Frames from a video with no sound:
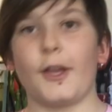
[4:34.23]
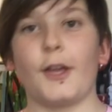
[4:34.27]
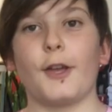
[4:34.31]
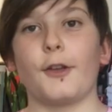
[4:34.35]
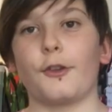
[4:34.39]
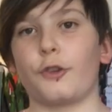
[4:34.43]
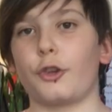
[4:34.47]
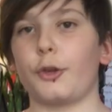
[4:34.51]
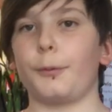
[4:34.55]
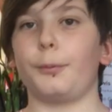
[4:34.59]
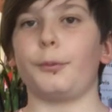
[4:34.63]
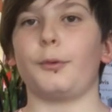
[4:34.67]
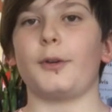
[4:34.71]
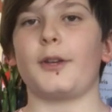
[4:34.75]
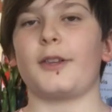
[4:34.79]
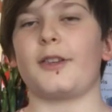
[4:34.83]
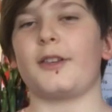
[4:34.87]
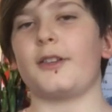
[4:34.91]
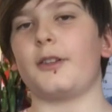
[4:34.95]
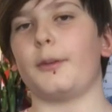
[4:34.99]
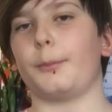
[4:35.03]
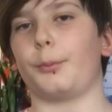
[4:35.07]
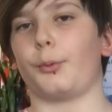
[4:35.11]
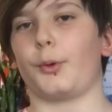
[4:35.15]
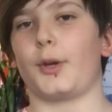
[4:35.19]
Super easy
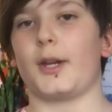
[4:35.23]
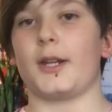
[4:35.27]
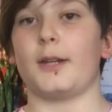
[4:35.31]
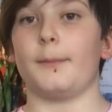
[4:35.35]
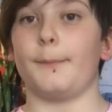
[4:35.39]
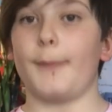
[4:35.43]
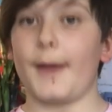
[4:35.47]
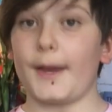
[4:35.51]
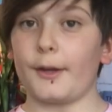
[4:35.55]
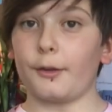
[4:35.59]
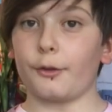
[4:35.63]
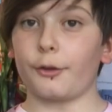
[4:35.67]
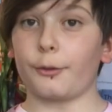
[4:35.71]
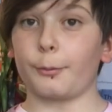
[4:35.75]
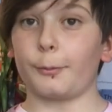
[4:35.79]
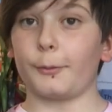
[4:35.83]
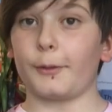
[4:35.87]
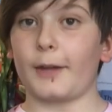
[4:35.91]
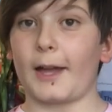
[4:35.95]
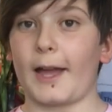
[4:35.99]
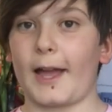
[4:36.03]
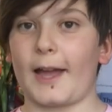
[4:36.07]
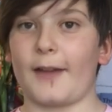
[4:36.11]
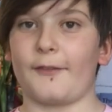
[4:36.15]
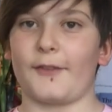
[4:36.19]
to breed. Males will
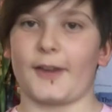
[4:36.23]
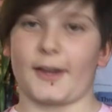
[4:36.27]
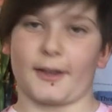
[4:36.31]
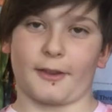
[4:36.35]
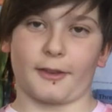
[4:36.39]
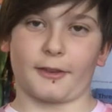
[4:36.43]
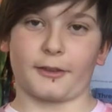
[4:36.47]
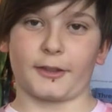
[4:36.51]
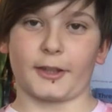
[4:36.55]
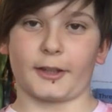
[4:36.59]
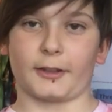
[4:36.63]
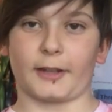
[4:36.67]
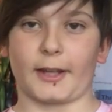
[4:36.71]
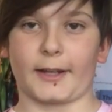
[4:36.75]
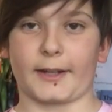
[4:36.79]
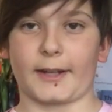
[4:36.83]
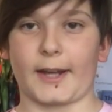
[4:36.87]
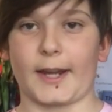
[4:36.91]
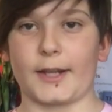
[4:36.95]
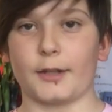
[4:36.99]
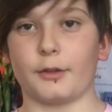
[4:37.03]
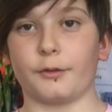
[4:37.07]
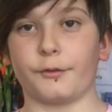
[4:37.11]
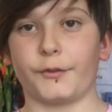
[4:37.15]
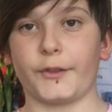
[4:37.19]
have a stick-like
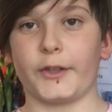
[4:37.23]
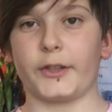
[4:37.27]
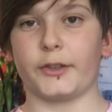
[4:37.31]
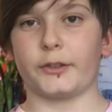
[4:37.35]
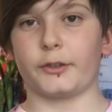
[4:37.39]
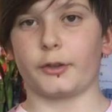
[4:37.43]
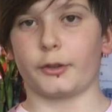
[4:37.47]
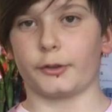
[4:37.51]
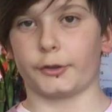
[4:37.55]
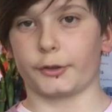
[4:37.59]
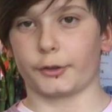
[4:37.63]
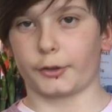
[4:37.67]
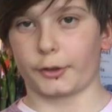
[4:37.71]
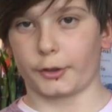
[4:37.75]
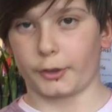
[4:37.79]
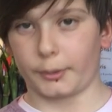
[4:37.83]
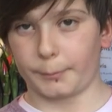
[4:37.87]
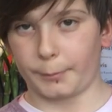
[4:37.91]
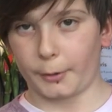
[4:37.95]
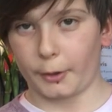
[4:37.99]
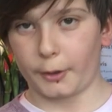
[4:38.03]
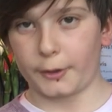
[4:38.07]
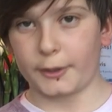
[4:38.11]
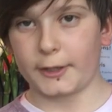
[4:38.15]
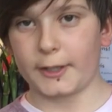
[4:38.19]
anal fin called a
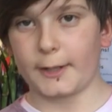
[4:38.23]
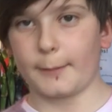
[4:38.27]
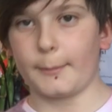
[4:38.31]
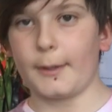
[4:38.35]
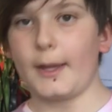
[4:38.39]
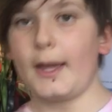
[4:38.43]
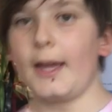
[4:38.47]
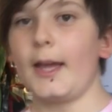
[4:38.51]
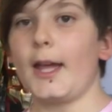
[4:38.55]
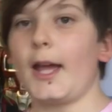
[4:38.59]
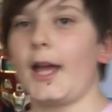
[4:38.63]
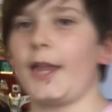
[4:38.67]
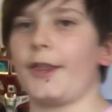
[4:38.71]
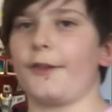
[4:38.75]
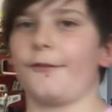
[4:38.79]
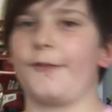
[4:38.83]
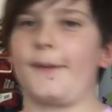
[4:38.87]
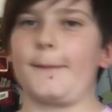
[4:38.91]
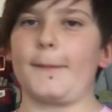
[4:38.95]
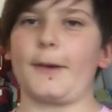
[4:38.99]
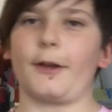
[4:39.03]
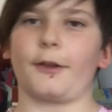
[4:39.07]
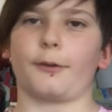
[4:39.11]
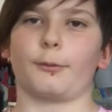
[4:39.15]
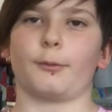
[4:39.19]
gonopodium, and the
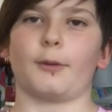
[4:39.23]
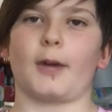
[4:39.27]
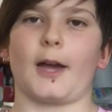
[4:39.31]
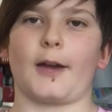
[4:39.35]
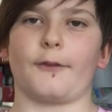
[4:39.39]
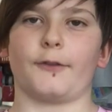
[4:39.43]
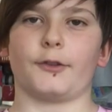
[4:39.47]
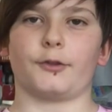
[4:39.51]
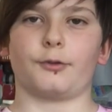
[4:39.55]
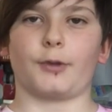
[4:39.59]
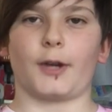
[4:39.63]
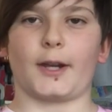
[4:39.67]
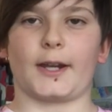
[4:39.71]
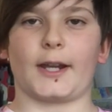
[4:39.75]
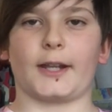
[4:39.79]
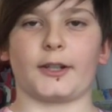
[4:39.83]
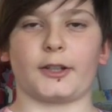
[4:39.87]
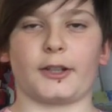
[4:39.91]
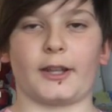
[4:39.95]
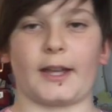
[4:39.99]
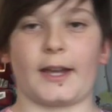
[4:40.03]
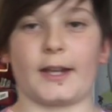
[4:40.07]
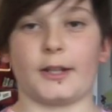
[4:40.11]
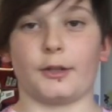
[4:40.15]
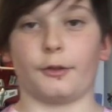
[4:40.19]
females will have a
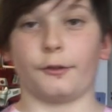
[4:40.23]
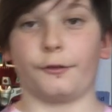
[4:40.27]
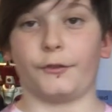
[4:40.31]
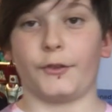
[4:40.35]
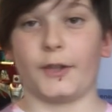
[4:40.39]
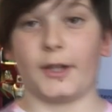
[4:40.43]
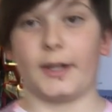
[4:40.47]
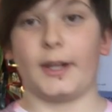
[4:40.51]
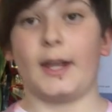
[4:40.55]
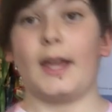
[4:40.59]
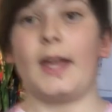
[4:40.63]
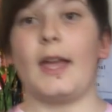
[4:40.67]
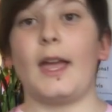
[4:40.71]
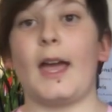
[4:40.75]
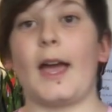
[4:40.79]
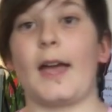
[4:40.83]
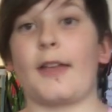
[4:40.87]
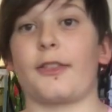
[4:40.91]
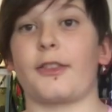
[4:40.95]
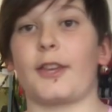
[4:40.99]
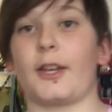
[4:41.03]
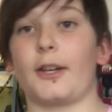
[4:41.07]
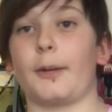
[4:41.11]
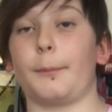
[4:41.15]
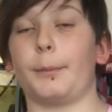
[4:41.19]
triangular anal fin, as
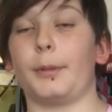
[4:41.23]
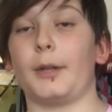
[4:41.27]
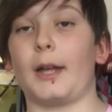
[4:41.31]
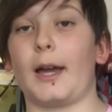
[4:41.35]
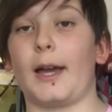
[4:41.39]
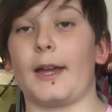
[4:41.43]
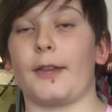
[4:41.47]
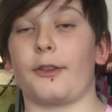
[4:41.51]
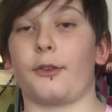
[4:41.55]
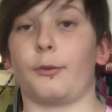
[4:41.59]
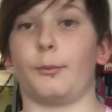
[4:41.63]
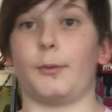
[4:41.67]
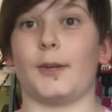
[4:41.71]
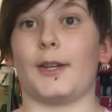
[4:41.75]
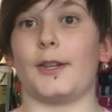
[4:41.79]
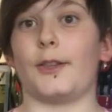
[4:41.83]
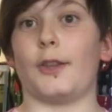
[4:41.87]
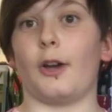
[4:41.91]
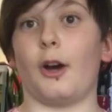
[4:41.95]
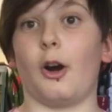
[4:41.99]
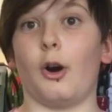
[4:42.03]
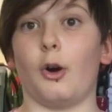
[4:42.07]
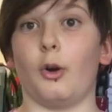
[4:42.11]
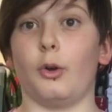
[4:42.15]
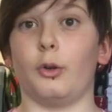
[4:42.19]
that applies with
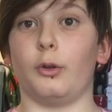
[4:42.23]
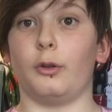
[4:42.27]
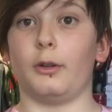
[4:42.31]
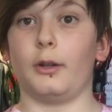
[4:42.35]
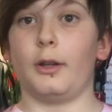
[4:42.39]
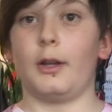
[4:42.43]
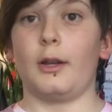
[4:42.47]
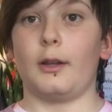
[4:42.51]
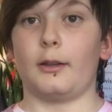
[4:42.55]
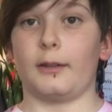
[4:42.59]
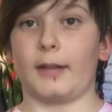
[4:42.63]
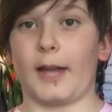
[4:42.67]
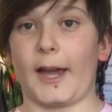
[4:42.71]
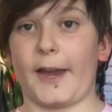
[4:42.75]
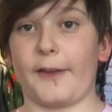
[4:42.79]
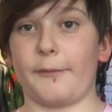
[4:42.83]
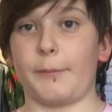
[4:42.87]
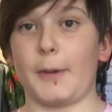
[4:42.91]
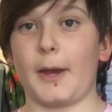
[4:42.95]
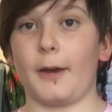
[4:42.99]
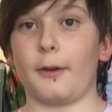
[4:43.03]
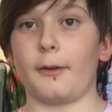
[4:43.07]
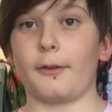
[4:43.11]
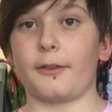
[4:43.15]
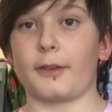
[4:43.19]
all live
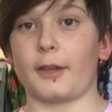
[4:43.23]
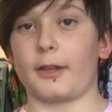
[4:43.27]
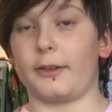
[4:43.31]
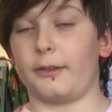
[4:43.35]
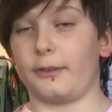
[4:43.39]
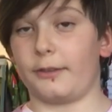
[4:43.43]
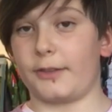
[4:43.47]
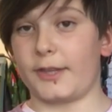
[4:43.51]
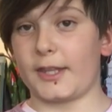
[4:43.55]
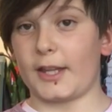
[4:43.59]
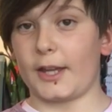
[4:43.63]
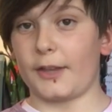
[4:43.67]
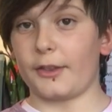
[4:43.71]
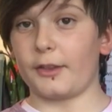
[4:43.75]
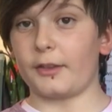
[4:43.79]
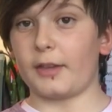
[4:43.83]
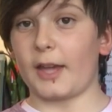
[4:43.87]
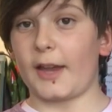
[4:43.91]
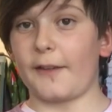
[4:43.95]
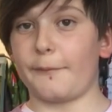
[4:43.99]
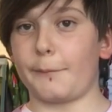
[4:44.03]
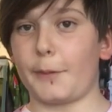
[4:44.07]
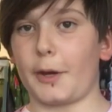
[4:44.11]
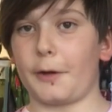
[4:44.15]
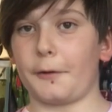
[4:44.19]
bearers. And the other
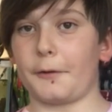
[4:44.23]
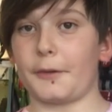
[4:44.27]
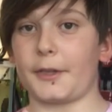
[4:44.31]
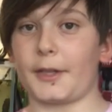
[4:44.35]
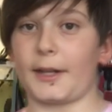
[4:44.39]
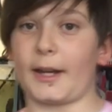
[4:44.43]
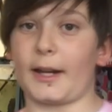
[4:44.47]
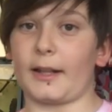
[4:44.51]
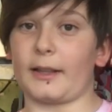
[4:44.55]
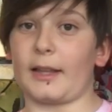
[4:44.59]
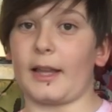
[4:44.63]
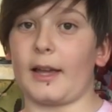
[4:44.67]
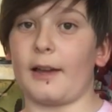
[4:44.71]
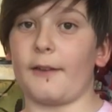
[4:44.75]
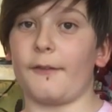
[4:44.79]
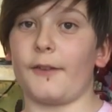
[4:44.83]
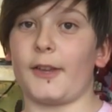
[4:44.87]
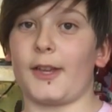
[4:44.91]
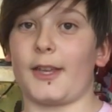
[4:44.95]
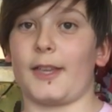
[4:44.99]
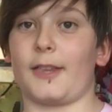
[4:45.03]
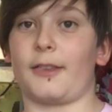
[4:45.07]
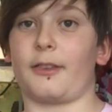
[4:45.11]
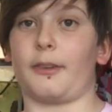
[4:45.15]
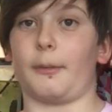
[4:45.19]
live bearer that I love
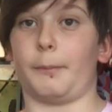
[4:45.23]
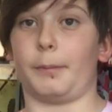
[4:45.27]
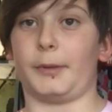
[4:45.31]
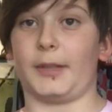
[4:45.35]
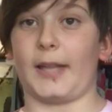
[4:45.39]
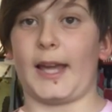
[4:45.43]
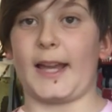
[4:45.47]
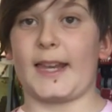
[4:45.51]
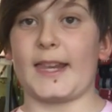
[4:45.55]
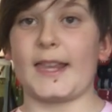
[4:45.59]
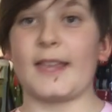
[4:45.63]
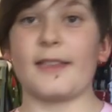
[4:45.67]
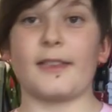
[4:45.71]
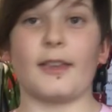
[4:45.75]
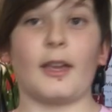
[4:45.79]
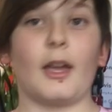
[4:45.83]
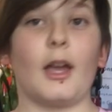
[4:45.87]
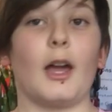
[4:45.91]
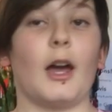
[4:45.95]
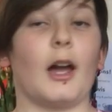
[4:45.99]
is the platies.